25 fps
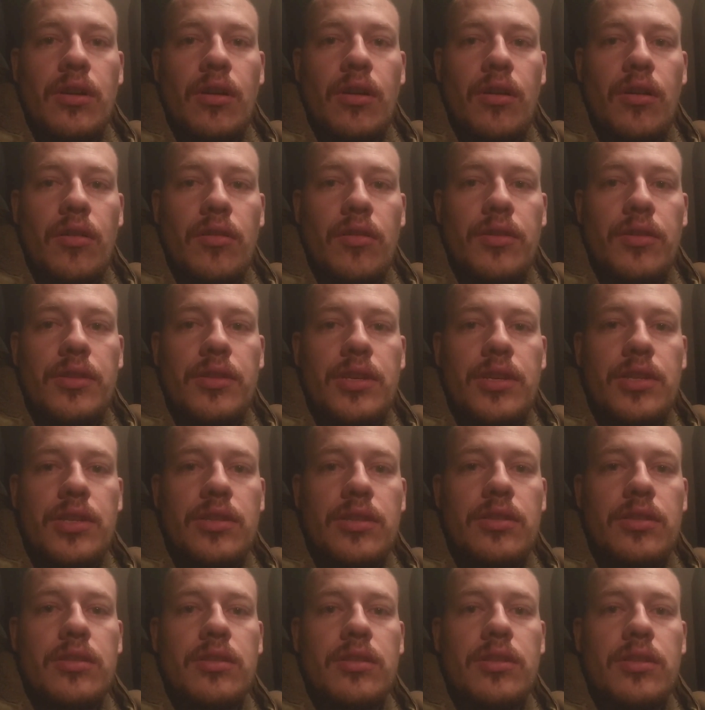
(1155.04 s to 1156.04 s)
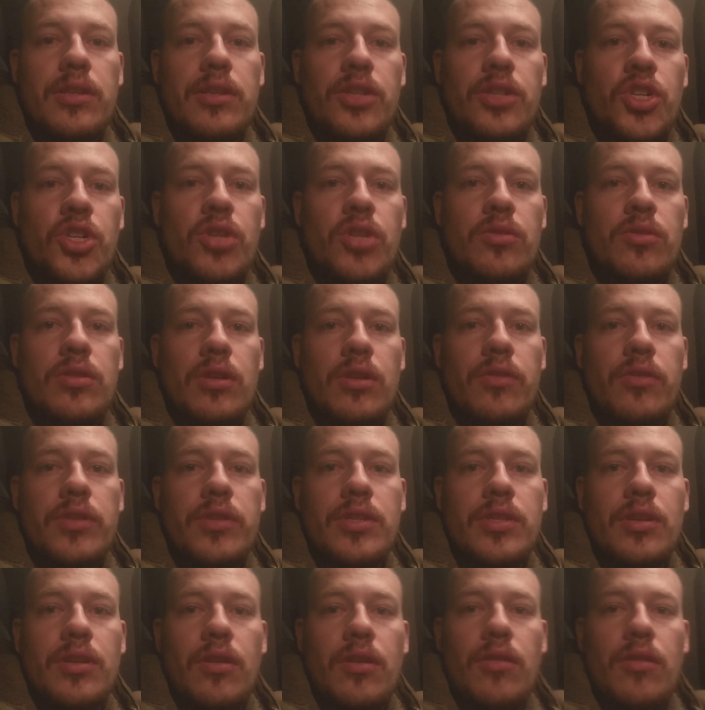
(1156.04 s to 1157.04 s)
all of these issues are
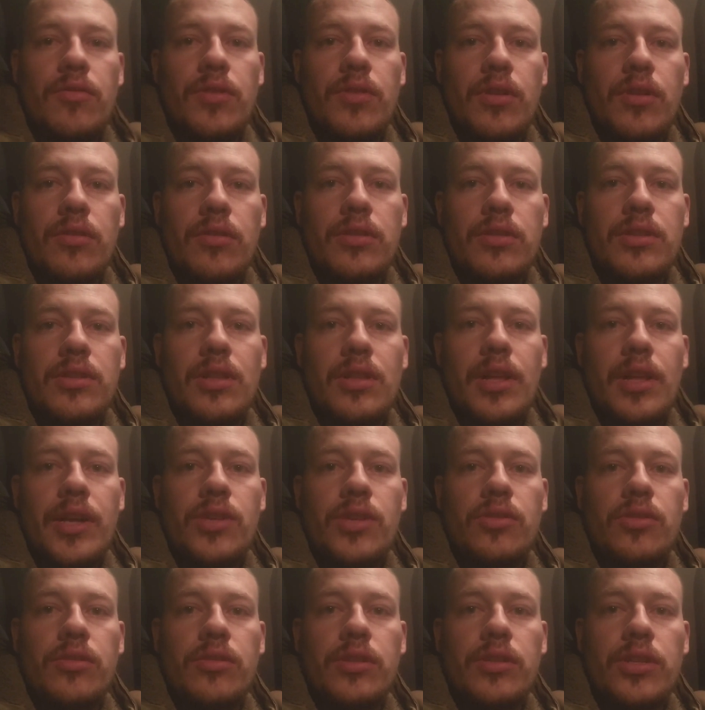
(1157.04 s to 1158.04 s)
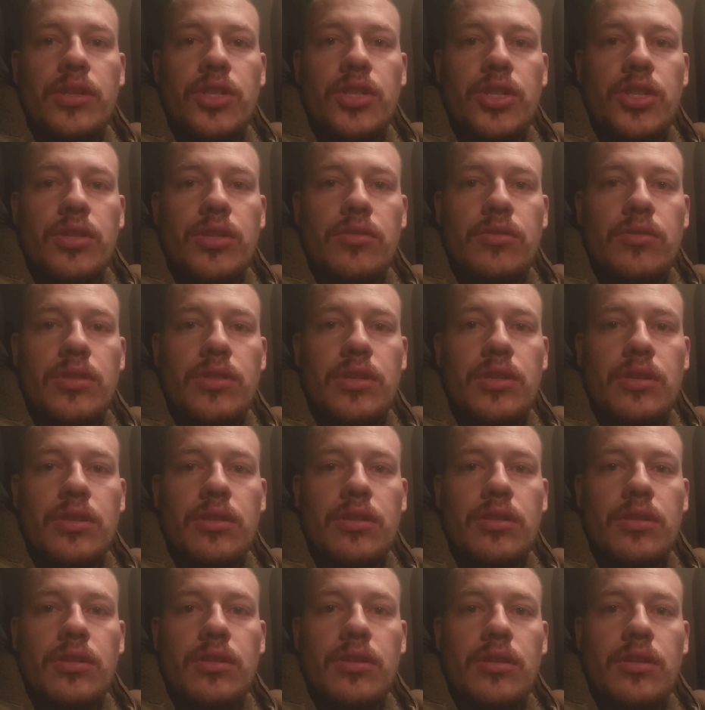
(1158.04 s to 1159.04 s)
resolved, all these electrical issues
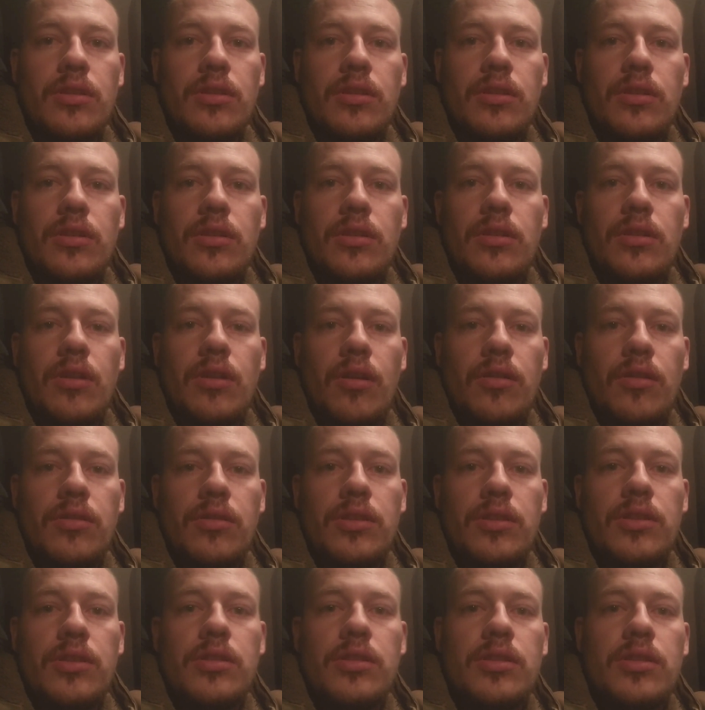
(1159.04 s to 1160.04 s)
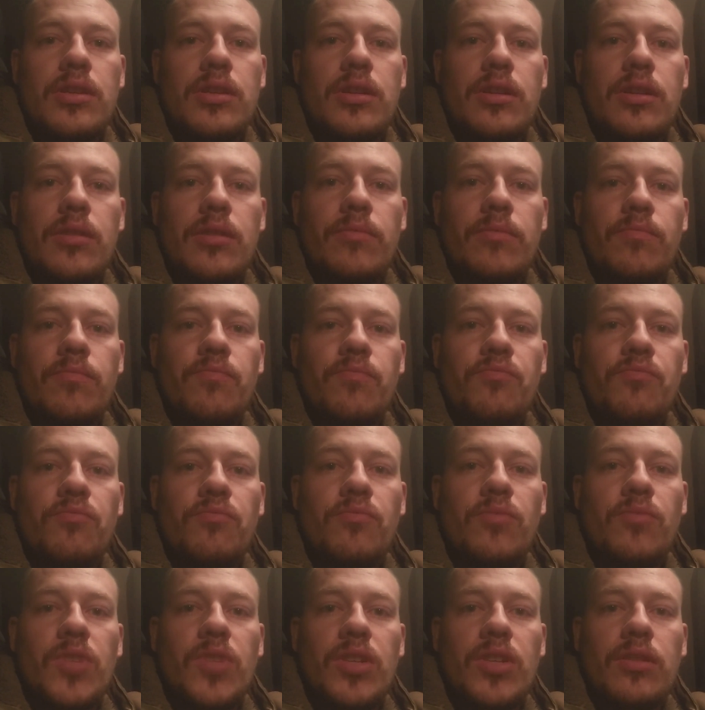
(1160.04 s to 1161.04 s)
and all these,
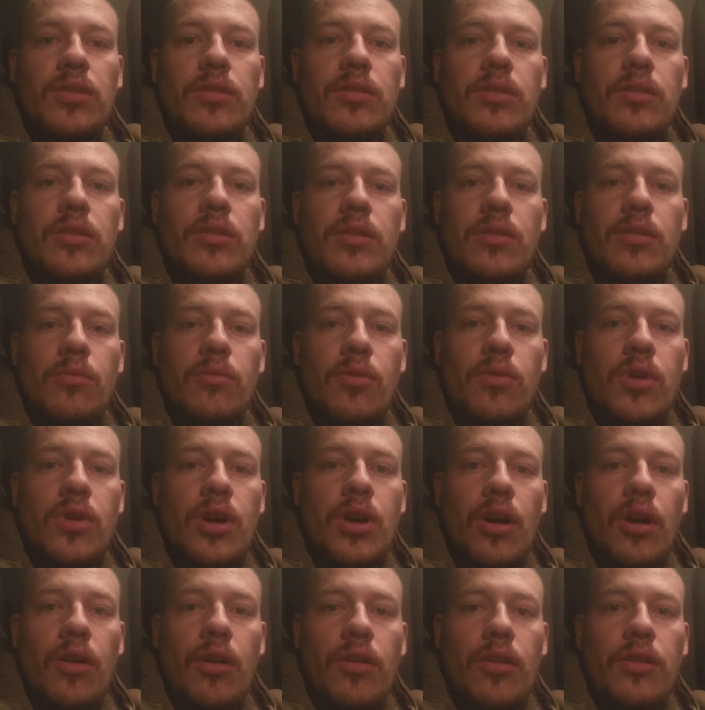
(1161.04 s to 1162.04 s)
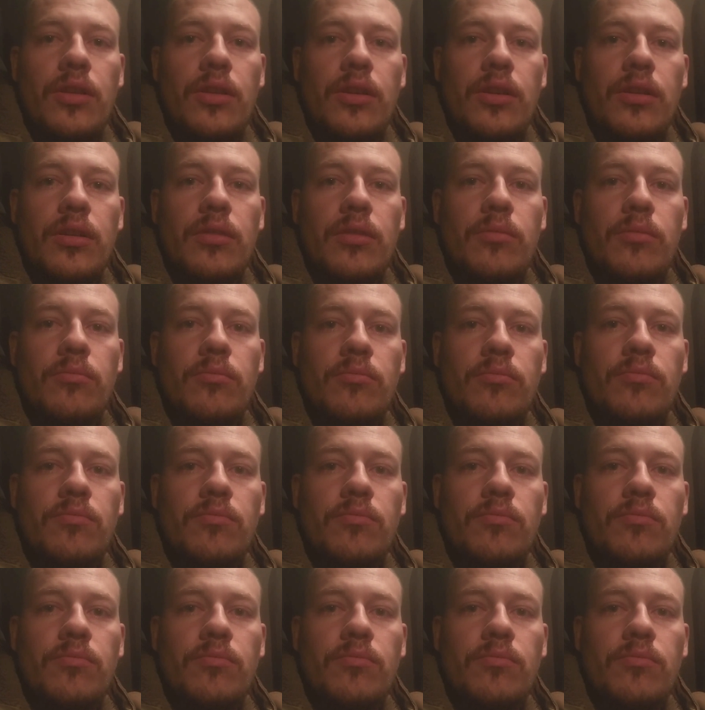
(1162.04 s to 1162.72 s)
we'll call them,